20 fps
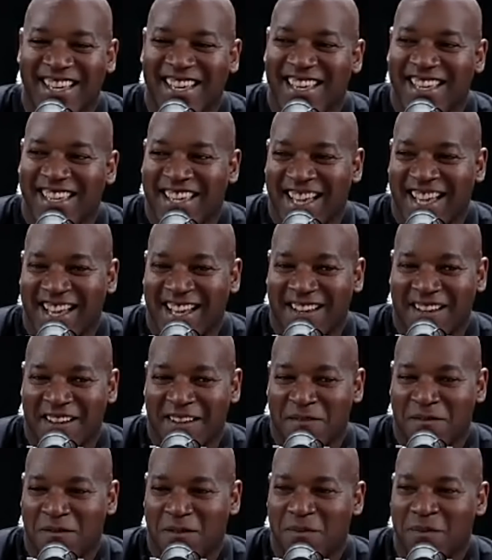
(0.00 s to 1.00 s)
Yeah,
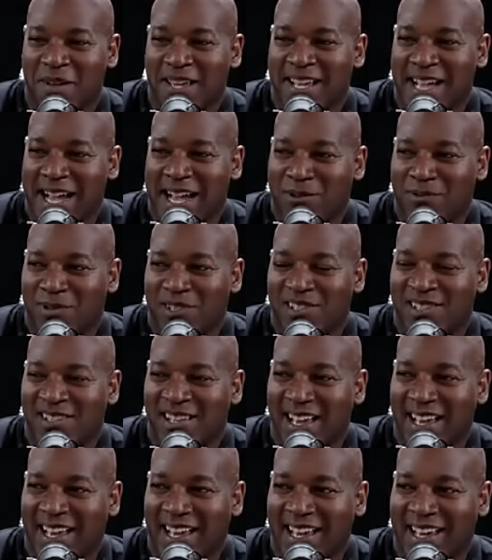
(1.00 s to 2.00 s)
for me, I would
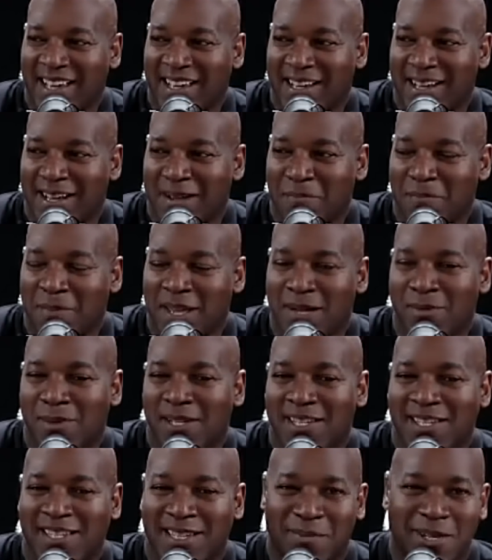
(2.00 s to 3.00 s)
say
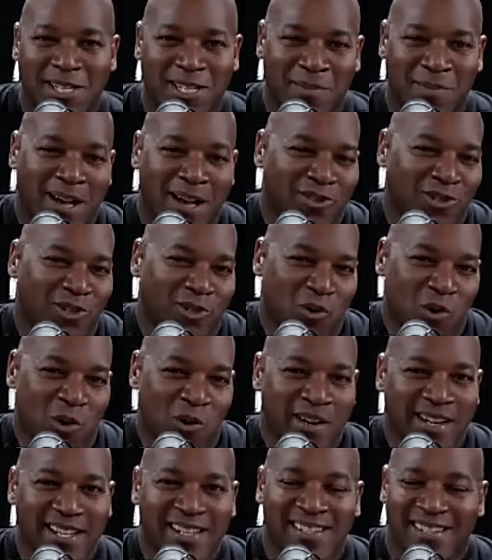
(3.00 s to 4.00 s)
minimalism is about
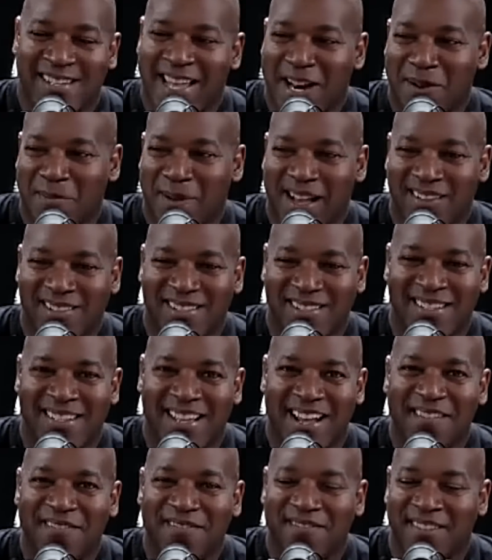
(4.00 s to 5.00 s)
stories, not about
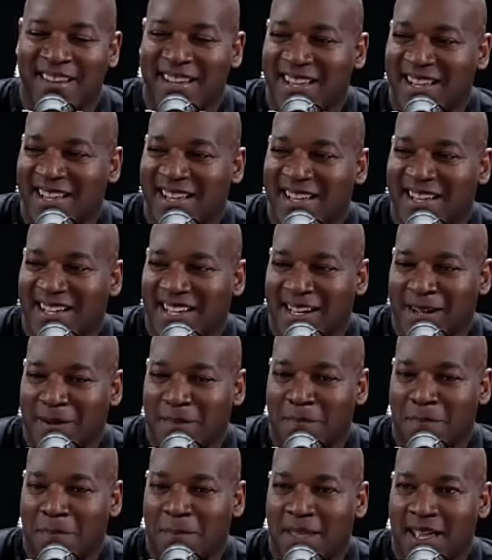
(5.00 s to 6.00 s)
stuff.
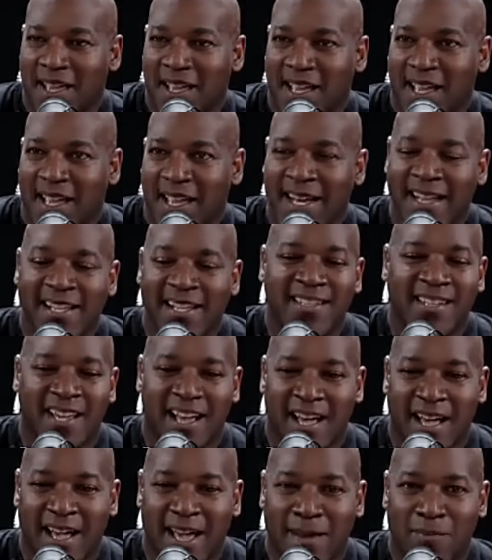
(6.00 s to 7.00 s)

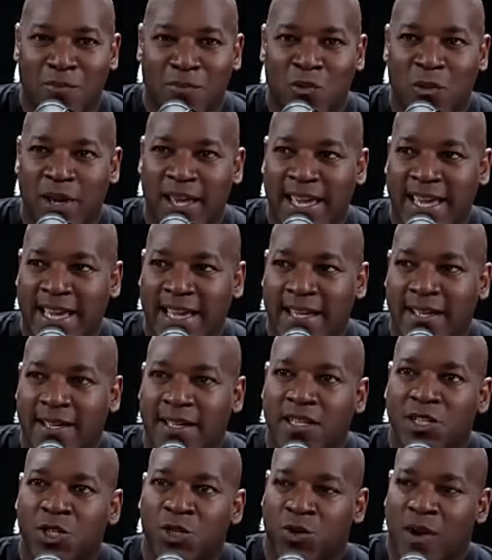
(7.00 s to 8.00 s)
Anytime we
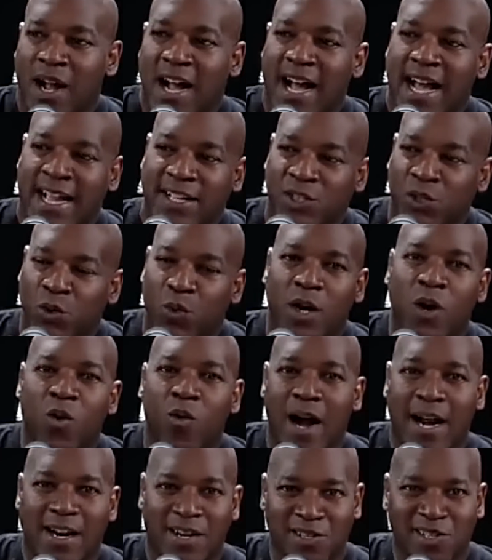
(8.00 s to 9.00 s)
try to
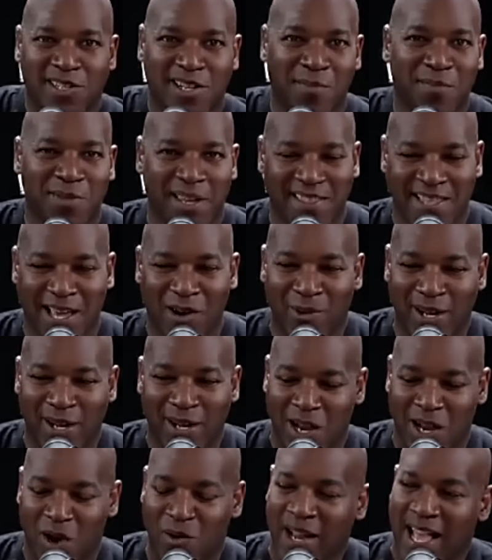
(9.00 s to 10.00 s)
acquire something that we
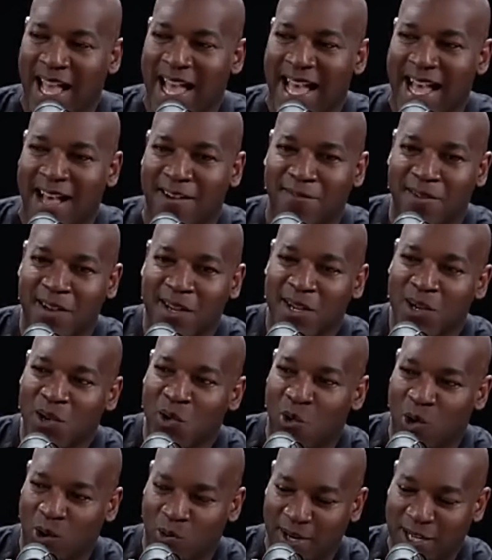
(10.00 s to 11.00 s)
don't have,
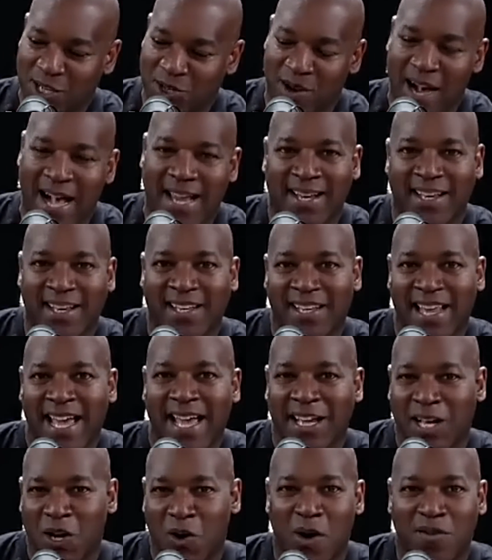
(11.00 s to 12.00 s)
or we try to
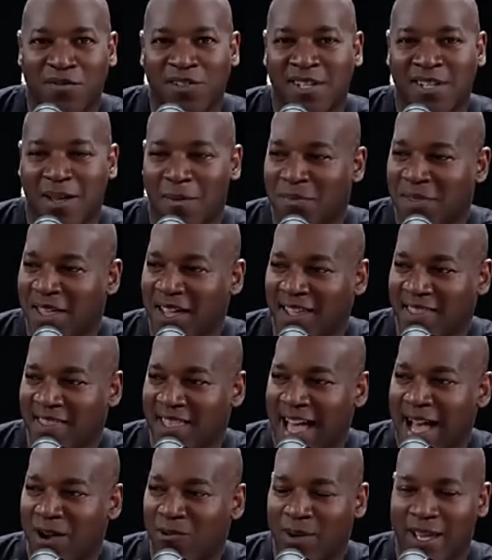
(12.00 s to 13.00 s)
let go of something
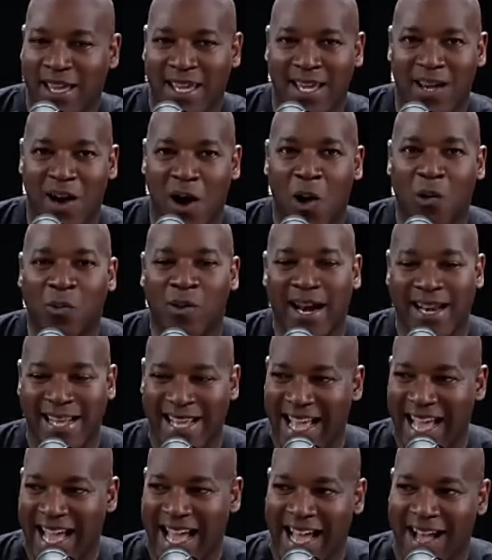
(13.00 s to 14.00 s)
that we already
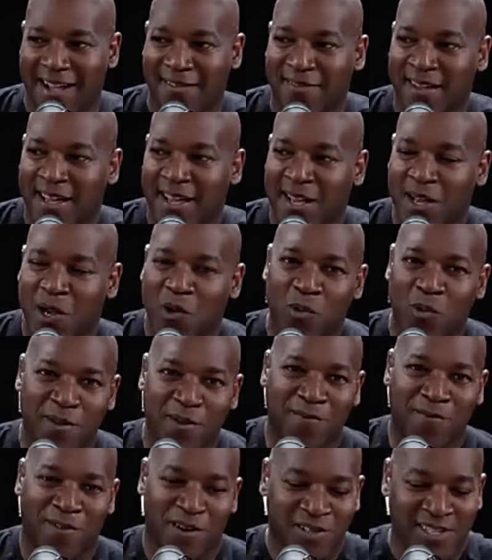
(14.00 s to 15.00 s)
have, we
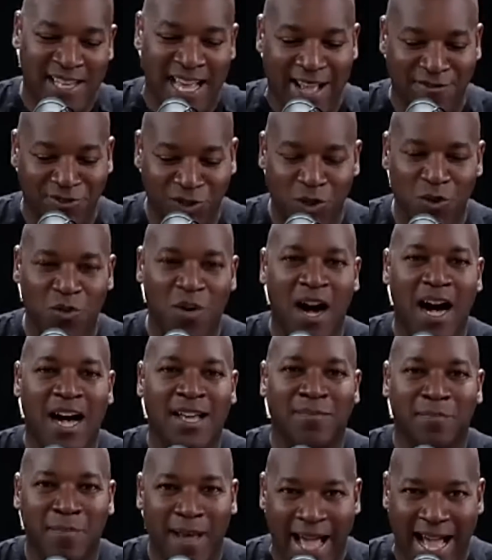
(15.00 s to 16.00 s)
first have to
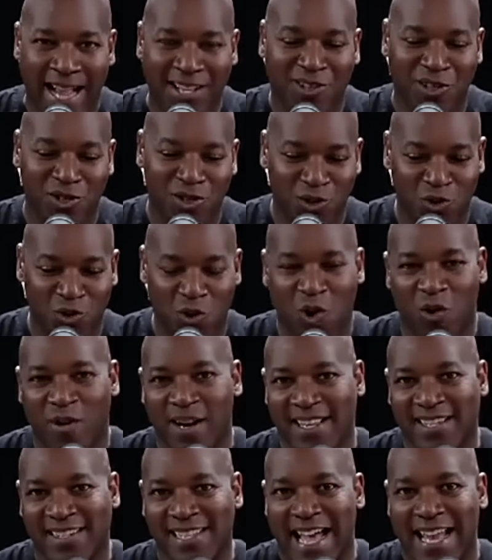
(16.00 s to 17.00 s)
unpack the
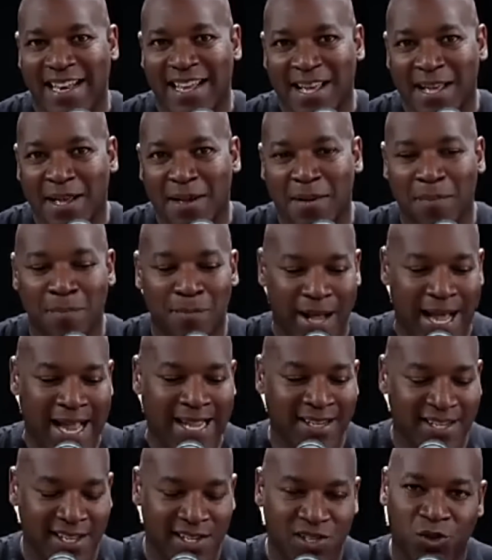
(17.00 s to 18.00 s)
stories that
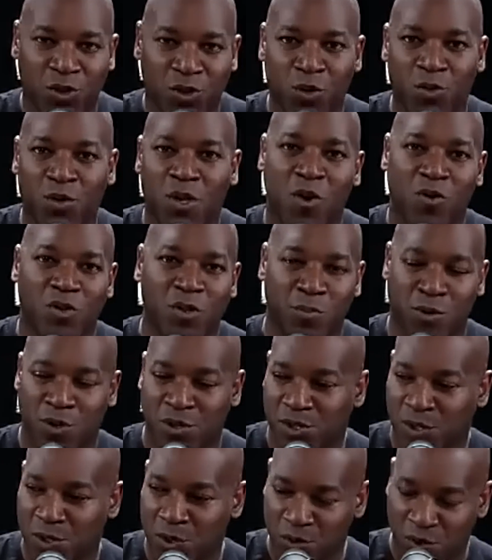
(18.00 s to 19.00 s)
bind us to those
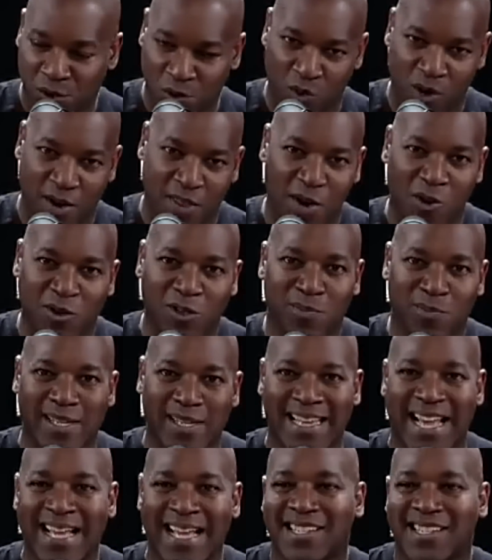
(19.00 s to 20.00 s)
pursuits or those
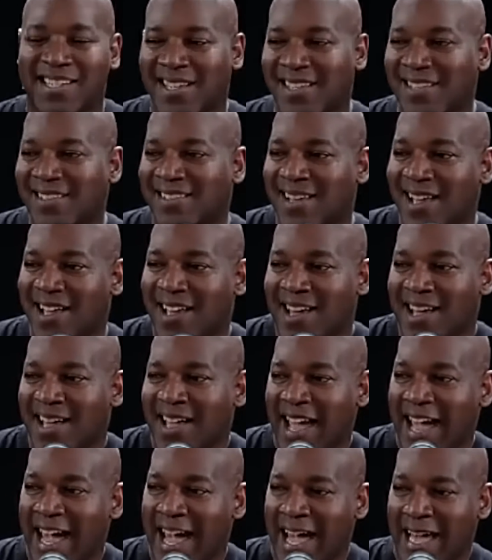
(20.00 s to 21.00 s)
possessions.
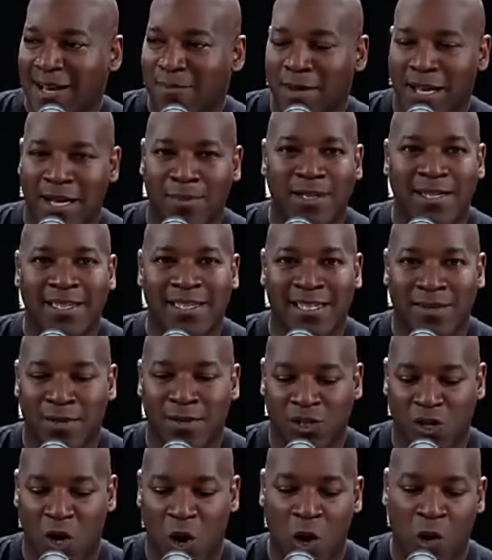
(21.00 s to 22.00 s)
And minimalism
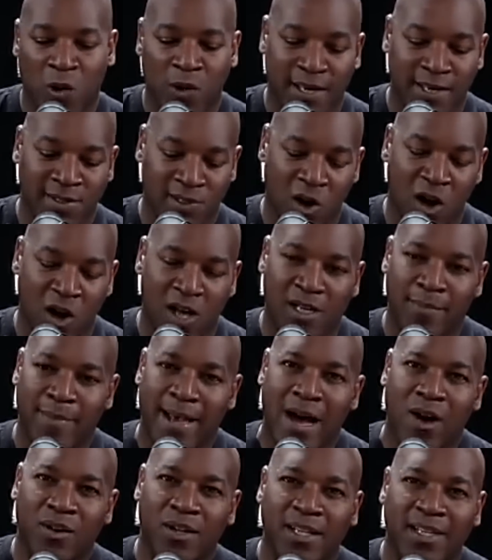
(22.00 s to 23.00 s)
is all
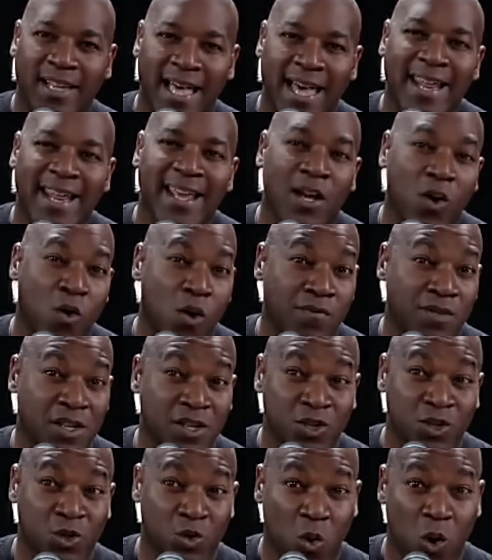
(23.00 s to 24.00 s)
about letting go of the
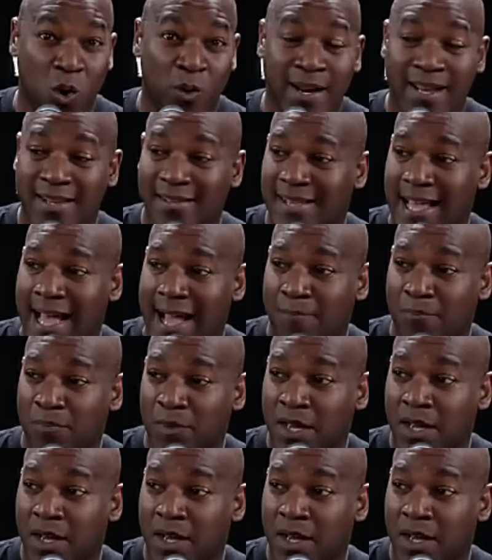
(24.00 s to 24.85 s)
stories that